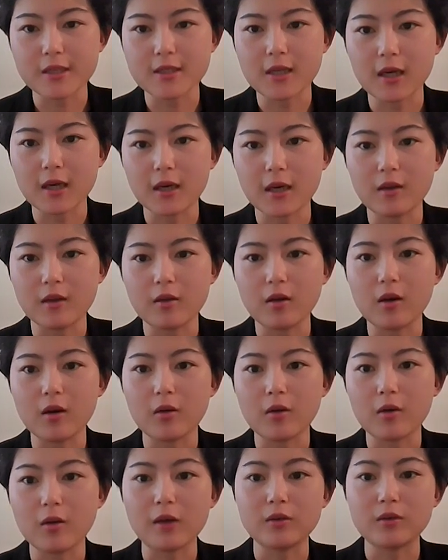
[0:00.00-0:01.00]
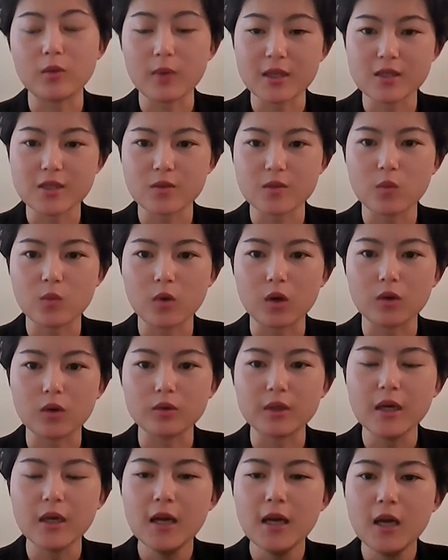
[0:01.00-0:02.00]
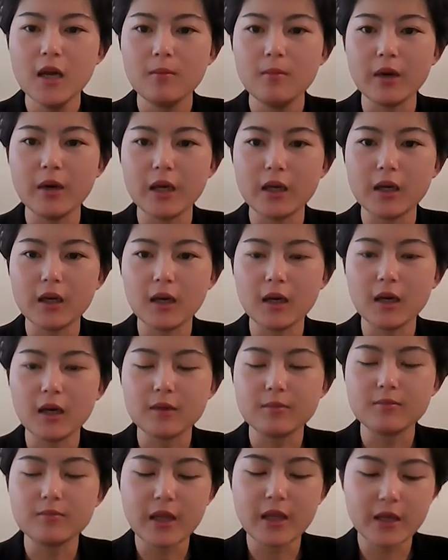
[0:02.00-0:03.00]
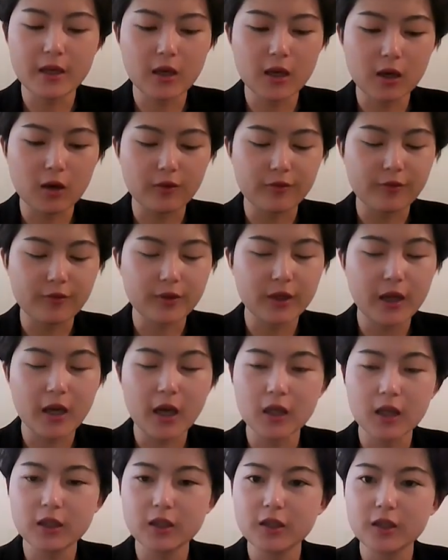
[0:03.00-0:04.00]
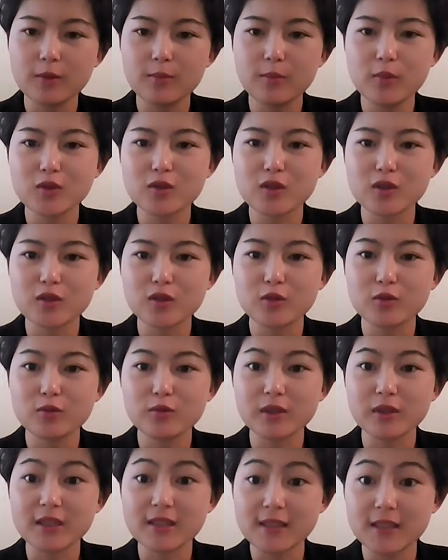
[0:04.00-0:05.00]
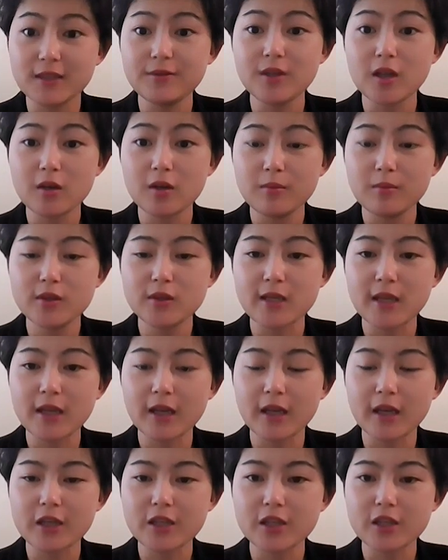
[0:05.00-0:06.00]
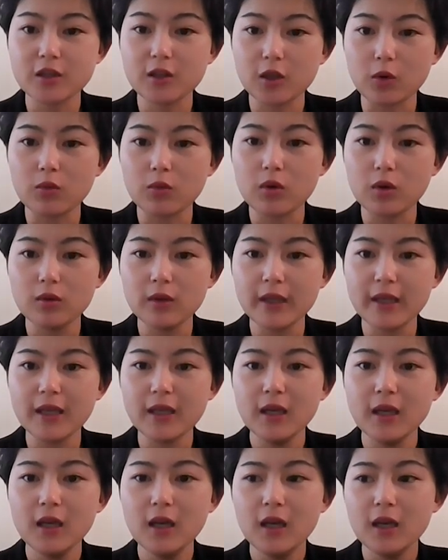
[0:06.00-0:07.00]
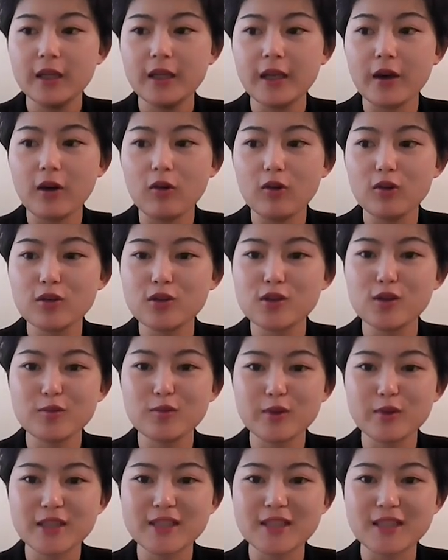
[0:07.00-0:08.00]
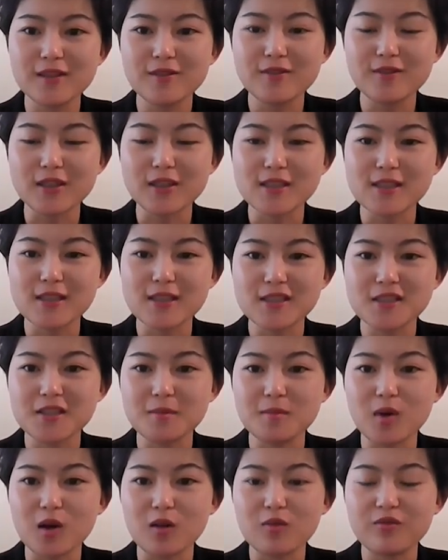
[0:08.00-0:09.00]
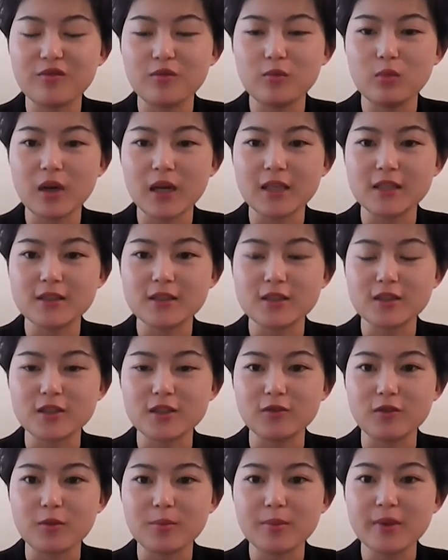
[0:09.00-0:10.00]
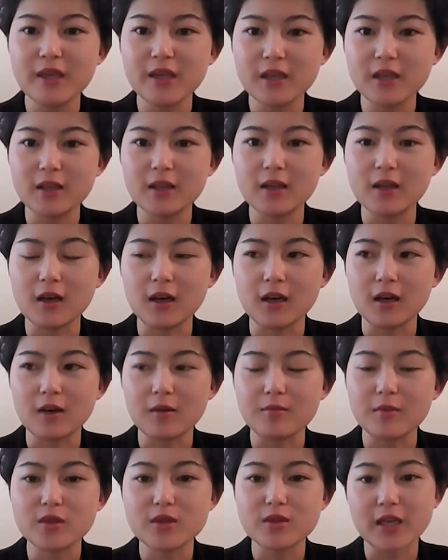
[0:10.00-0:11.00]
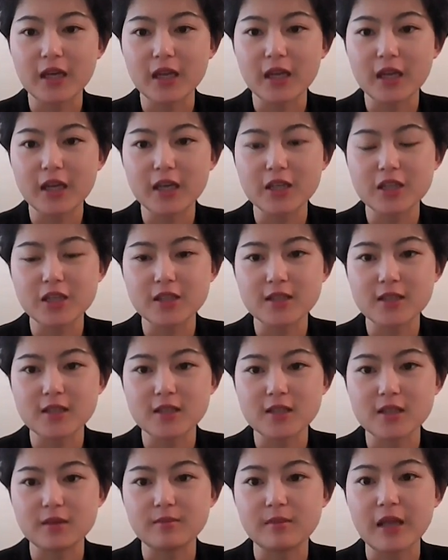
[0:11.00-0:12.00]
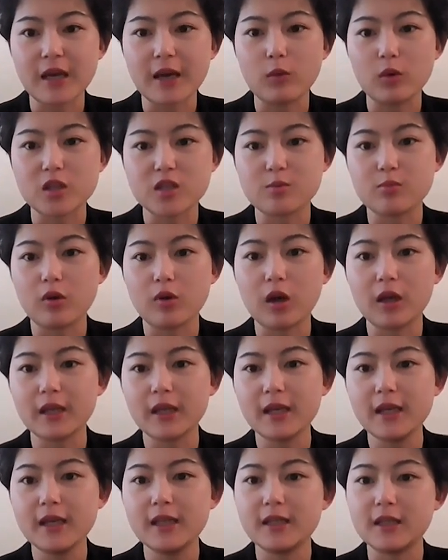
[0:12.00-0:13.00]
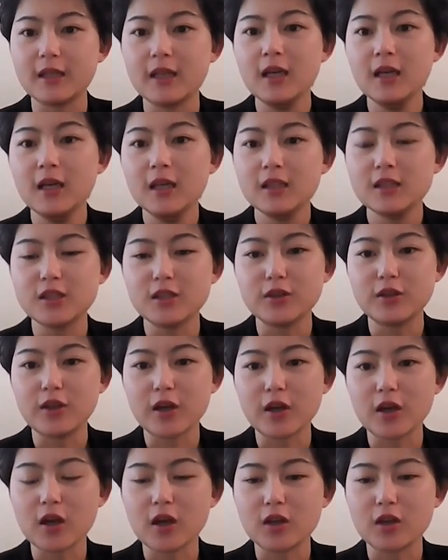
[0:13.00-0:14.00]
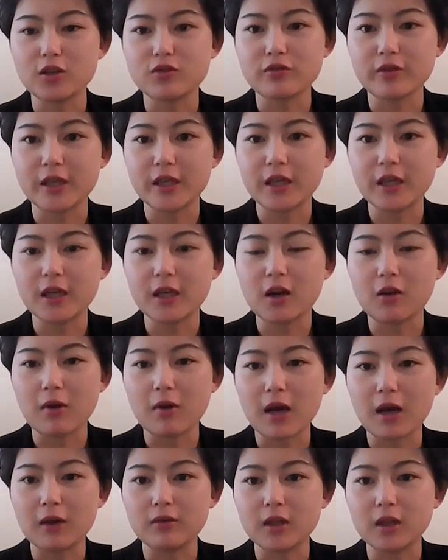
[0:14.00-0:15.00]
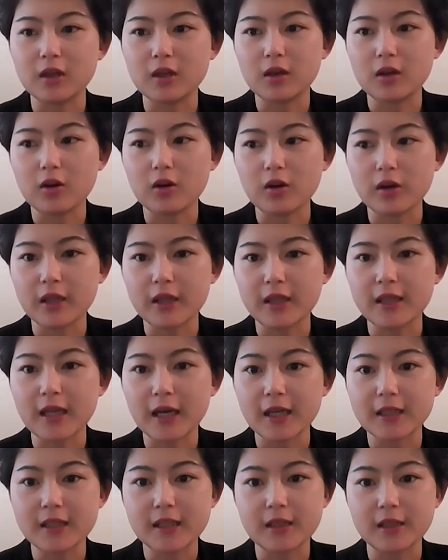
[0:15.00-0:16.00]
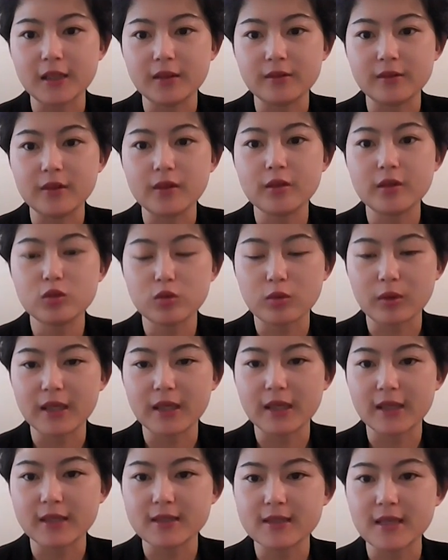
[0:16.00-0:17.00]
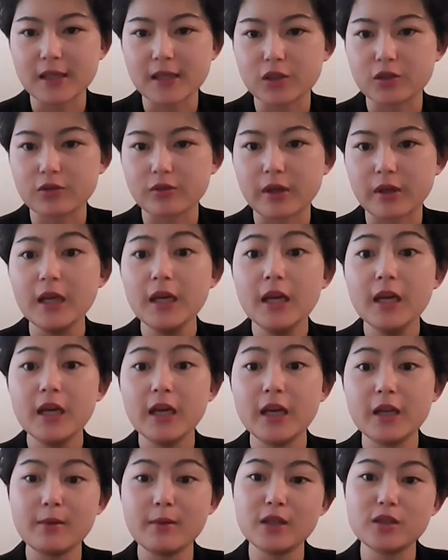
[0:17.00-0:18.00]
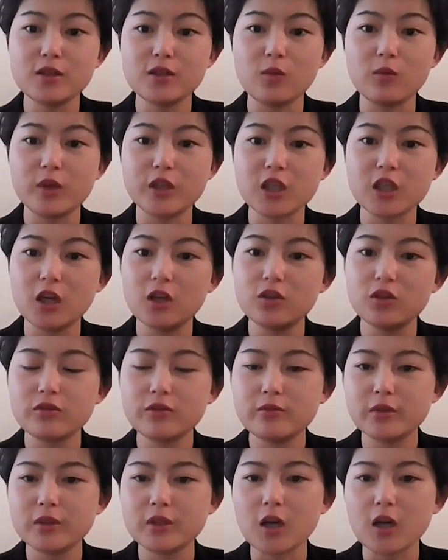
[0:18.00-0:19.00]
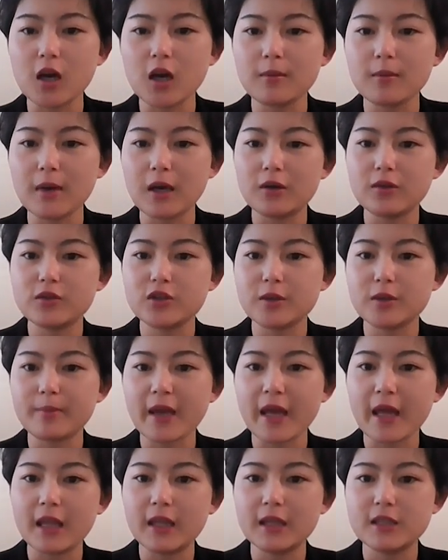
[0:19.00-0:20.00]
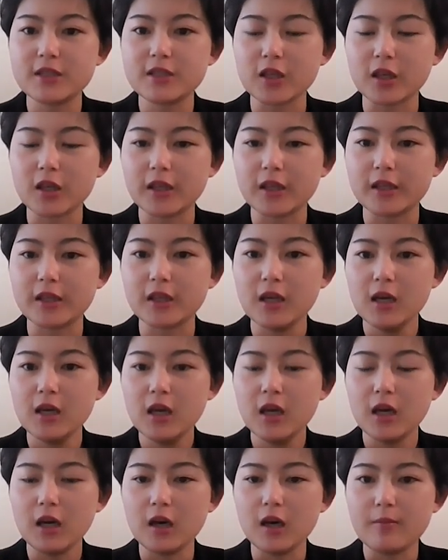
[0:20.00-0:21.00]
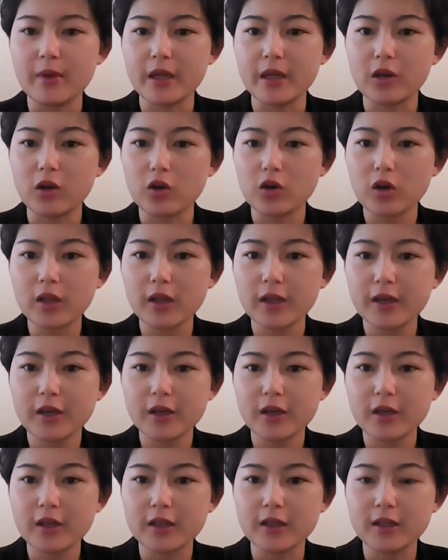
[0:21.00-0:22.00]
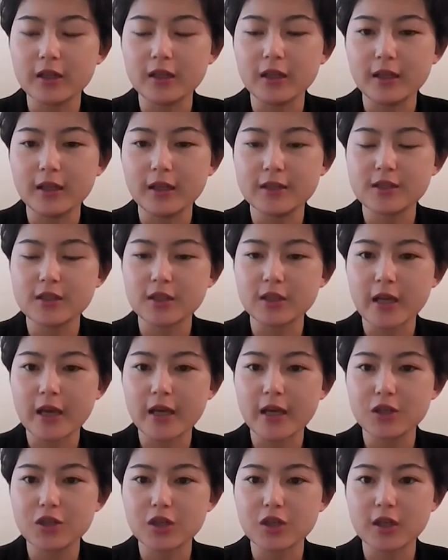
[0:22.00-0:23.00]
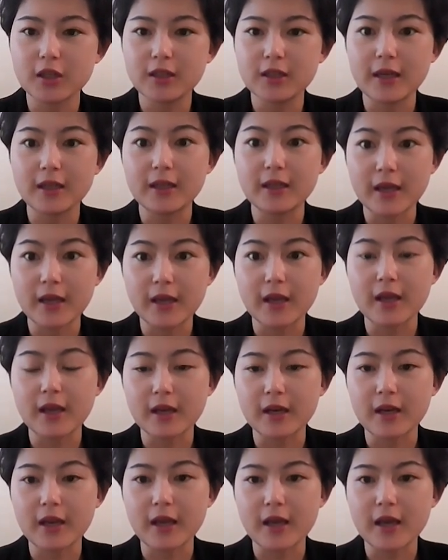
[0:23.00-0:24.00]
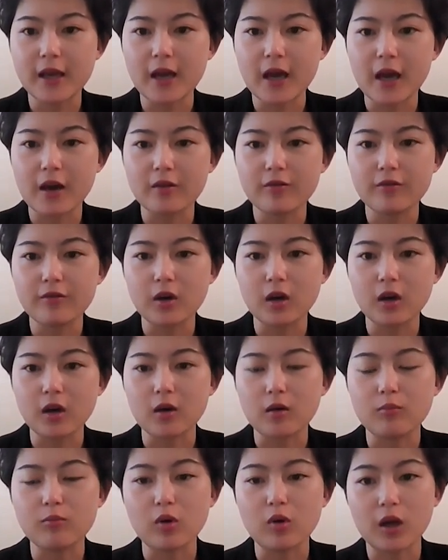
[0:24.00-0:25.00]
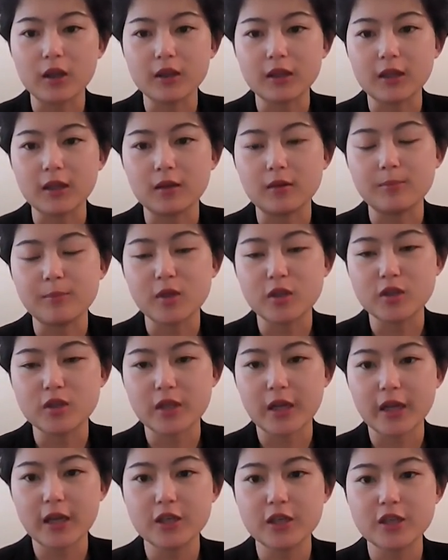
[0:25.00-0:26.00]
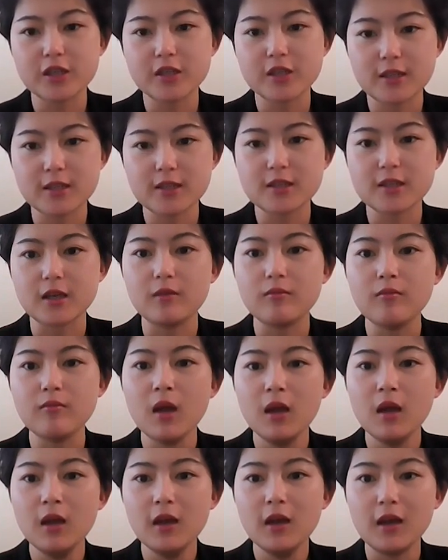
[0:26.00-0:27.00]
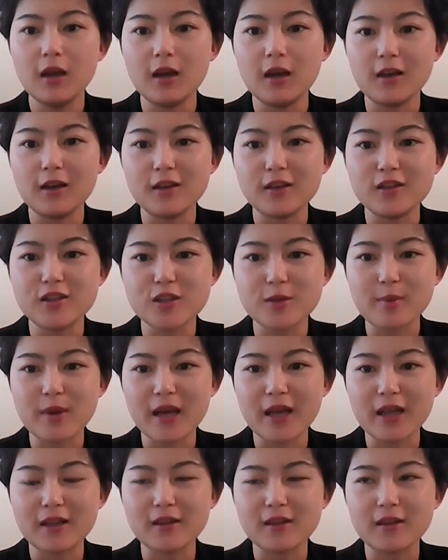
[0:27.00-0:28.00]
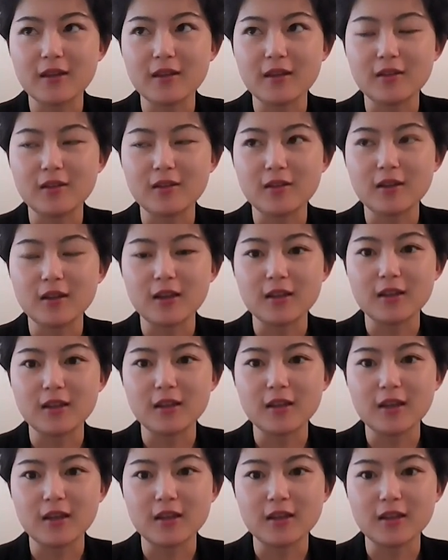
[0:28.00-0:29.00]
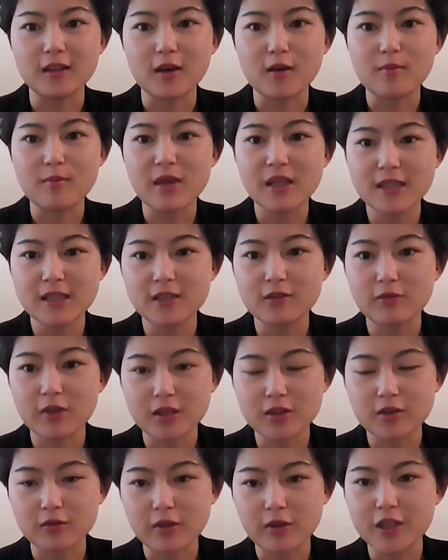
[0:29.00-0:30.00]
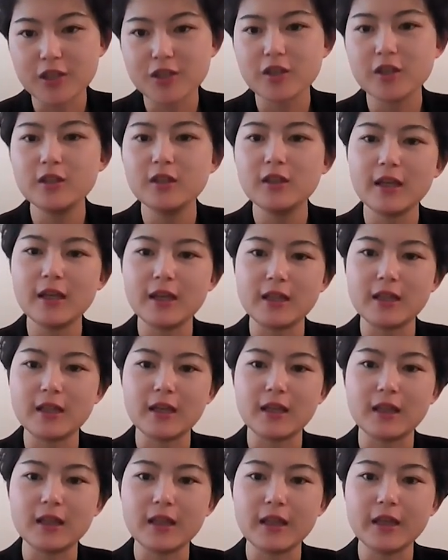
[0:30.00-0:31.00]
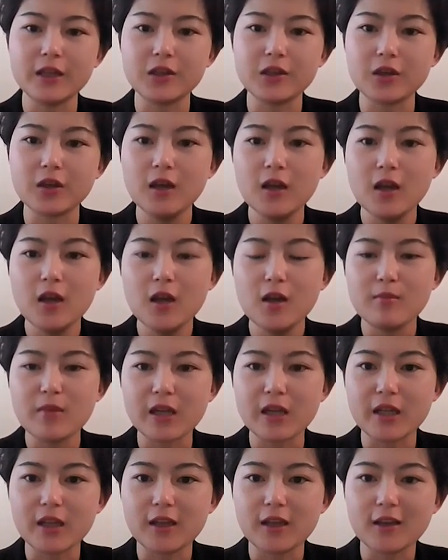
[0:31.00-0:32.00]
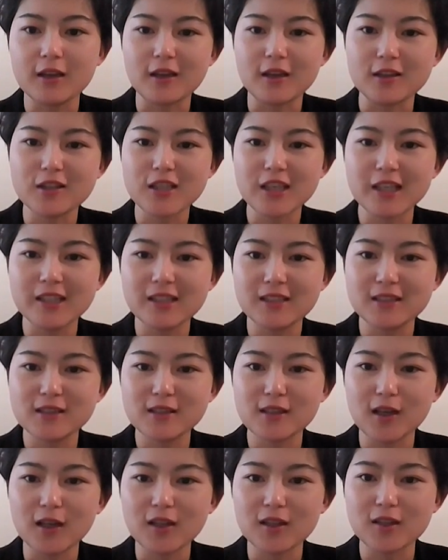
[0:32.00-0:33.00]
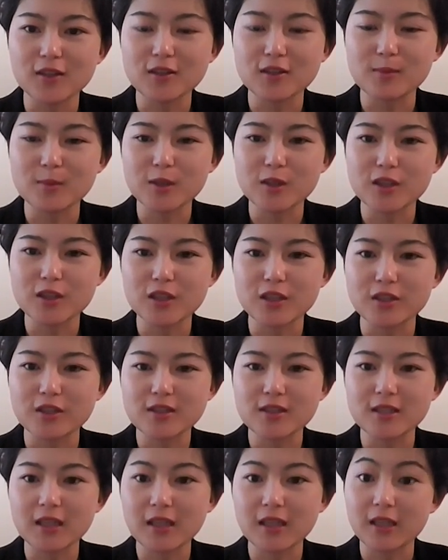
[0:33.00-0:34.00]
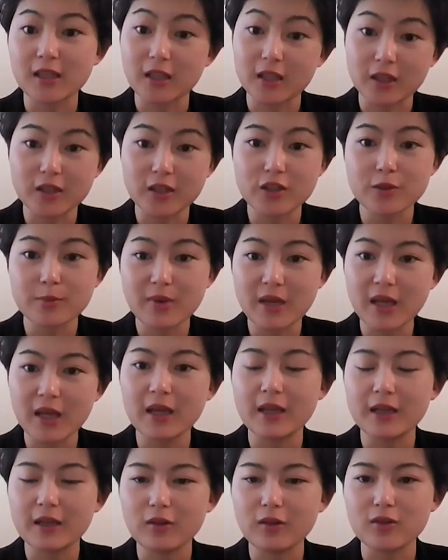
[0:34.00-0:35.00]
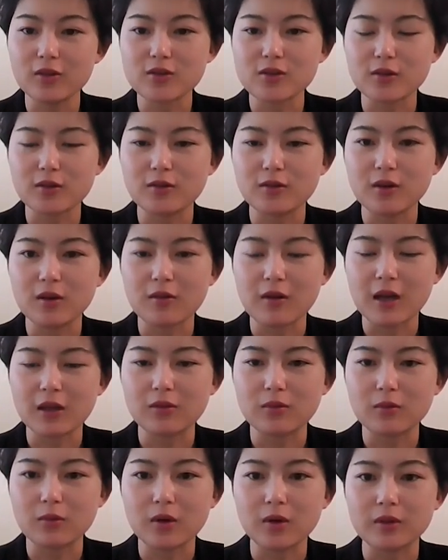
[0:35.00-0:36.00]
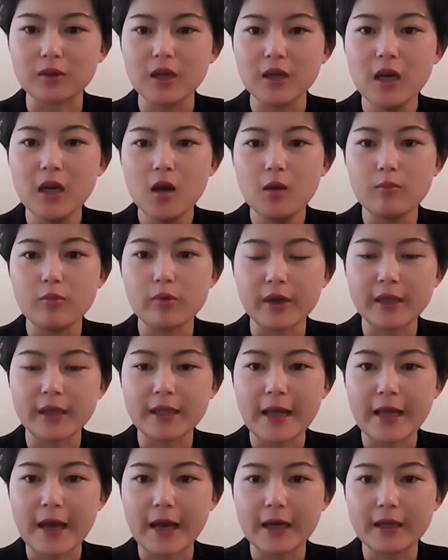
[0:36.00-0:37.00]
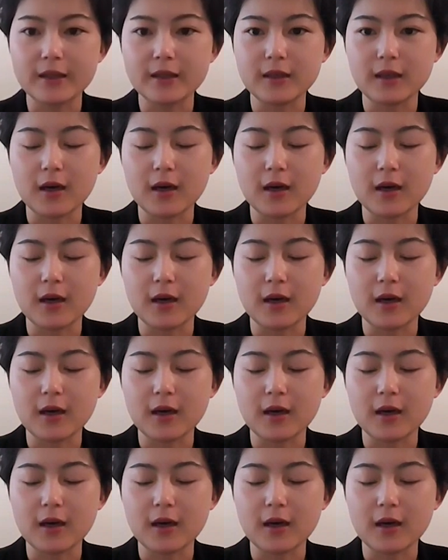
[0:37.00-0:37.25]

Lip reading: around the Western world. But many of the other composers who receive their music education locally, they also receive a system of Western European music education system that was brought in to their country around the early 19th, 20th century. It depends on which country we talk about. Japan started a bit earlier in Eastern Asia that they have brought the music education system in Japan in the Meiji Restoration, and then later many Chinese scholars and musicians studied it in Japan and also around the world, bring that